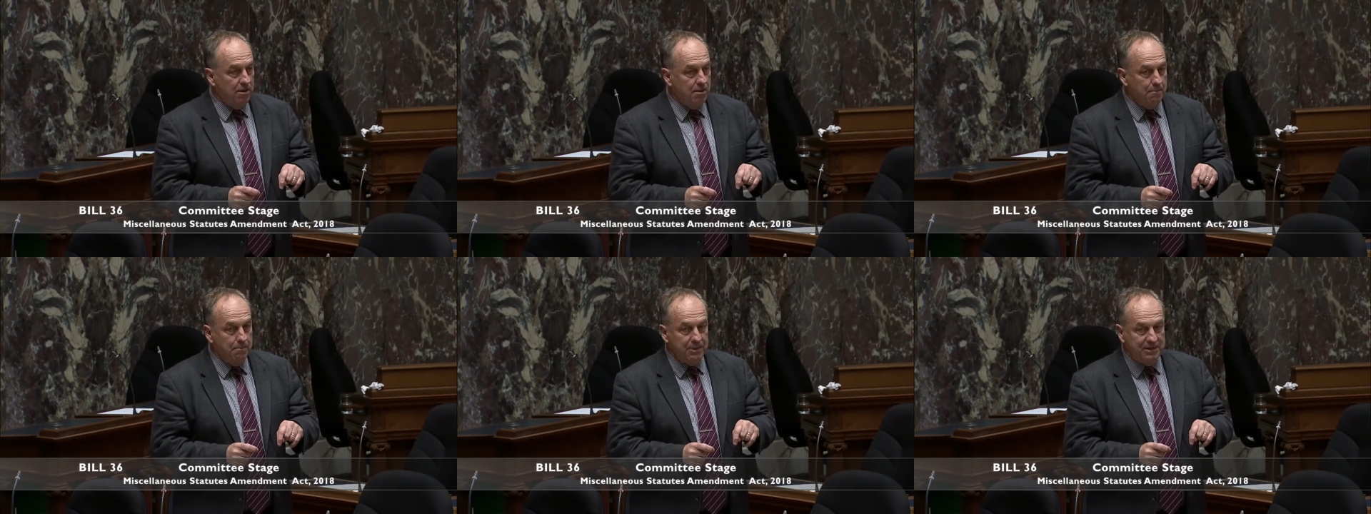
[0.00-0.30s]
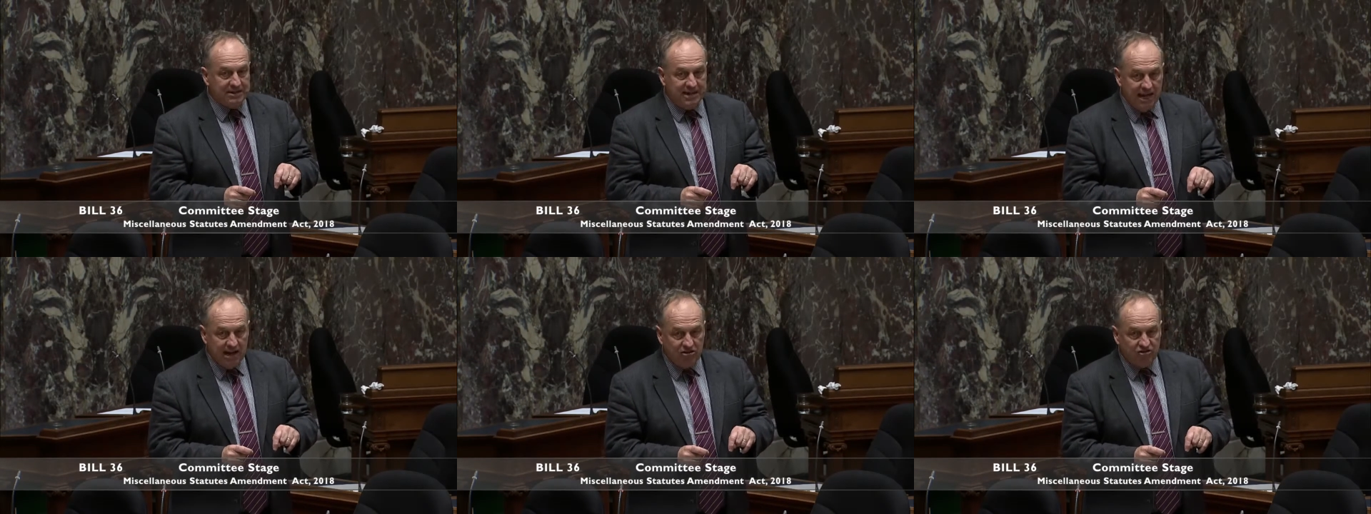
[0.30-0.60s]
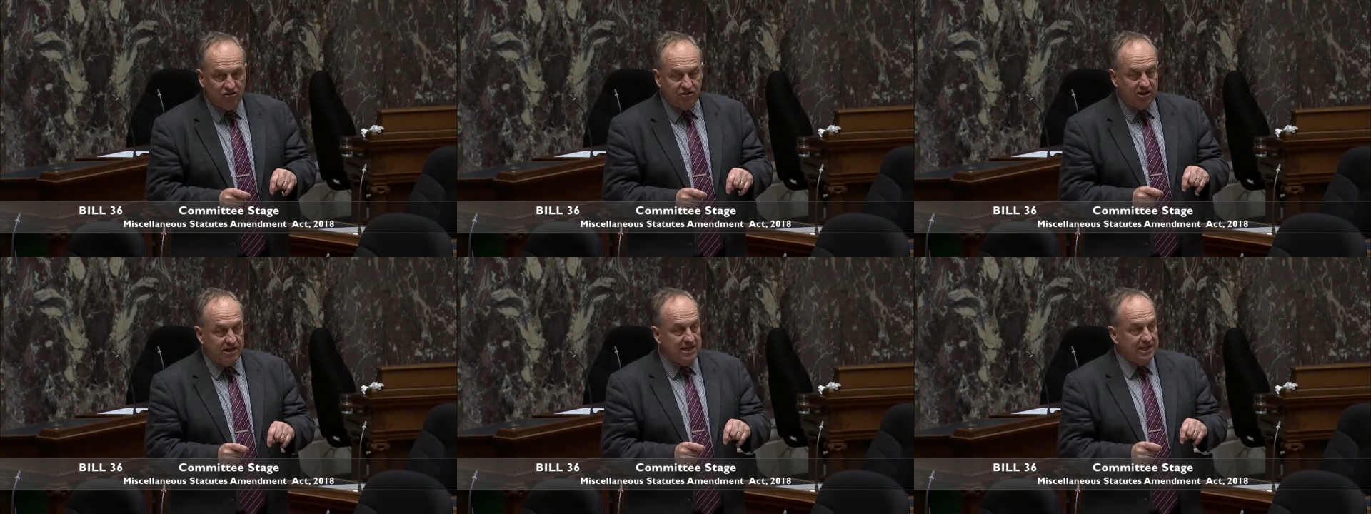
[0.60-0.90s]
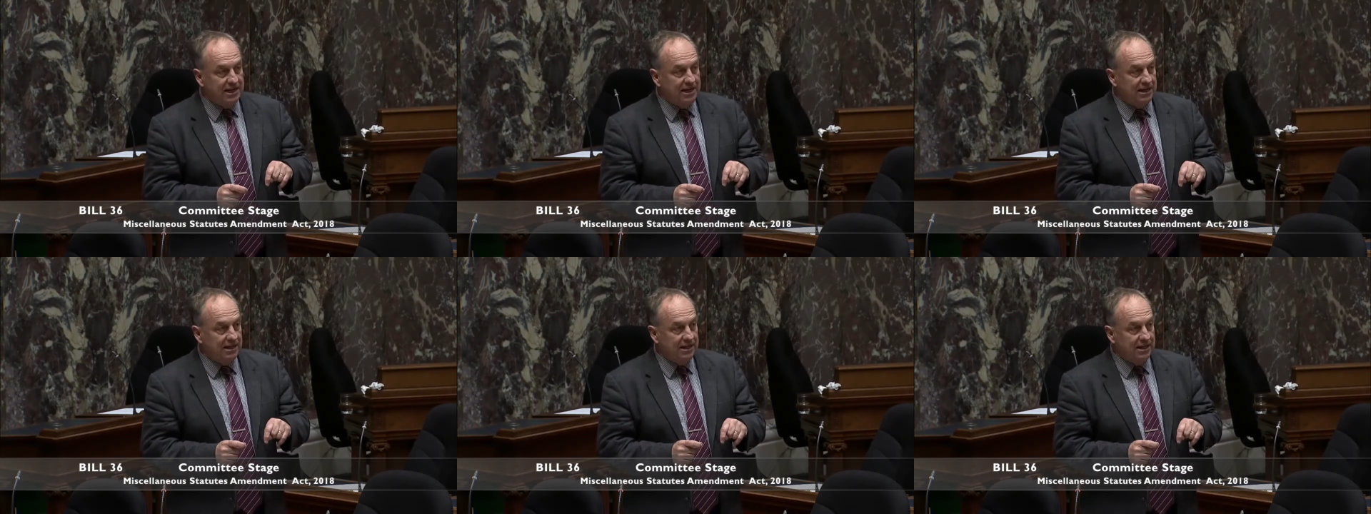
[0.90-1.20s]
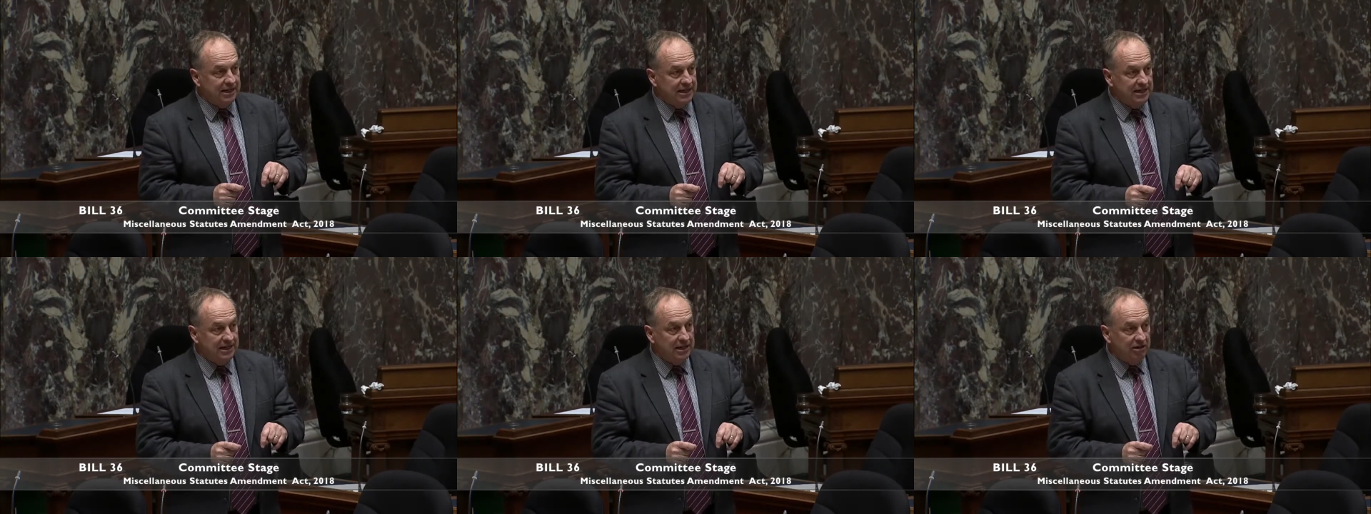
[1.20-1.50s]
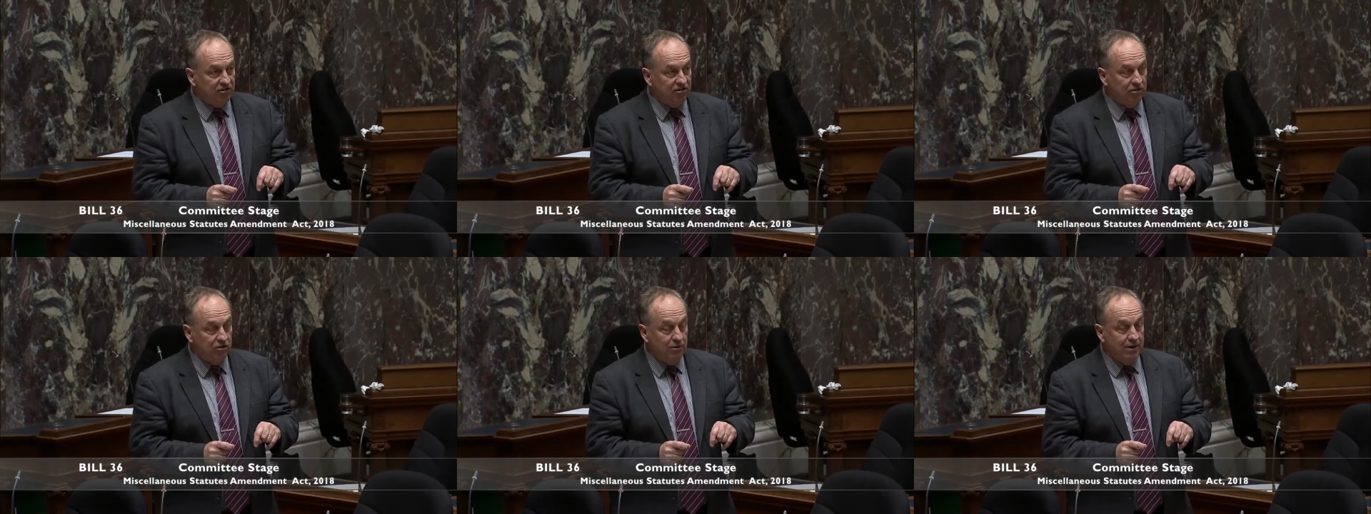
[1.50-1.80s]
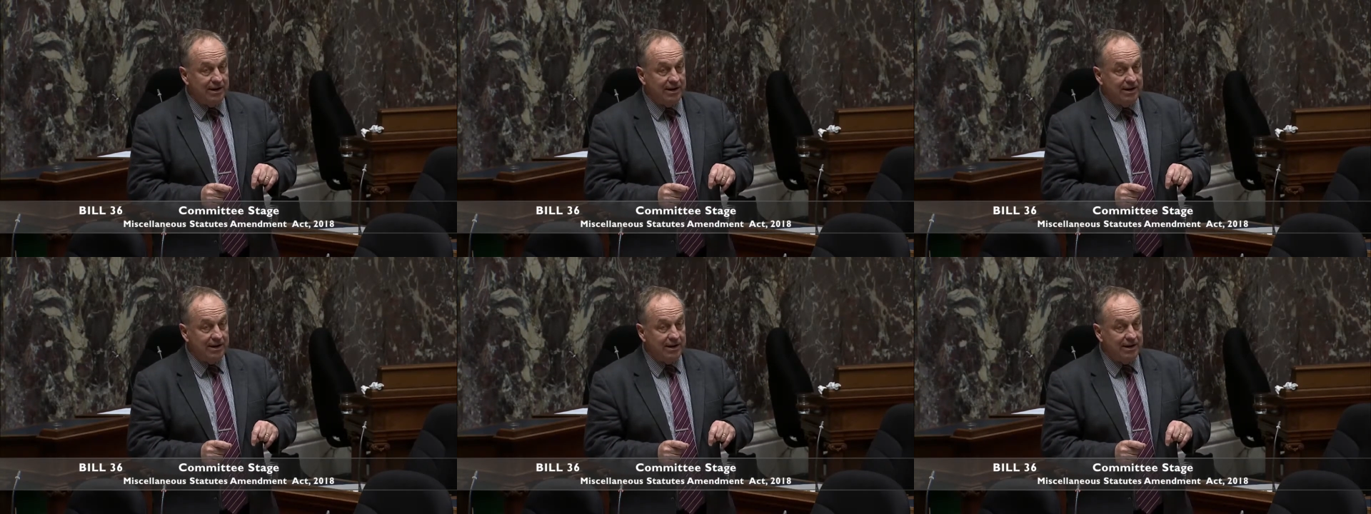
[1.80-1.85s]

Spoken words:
potentially leading to,